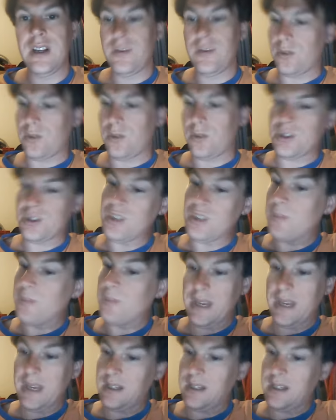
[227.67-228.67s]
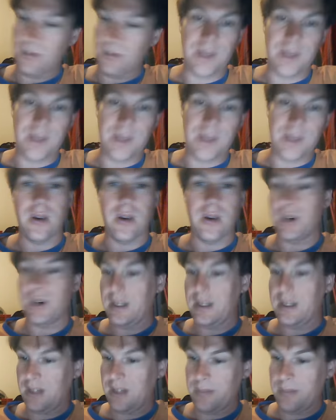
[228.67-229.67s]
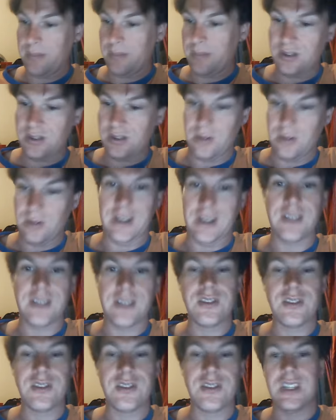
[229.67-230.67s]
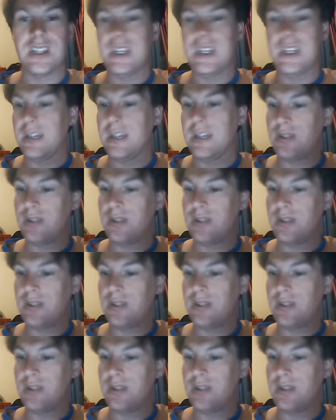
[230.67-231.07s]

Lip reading: of course, still make wind power, and you can make solar electricity,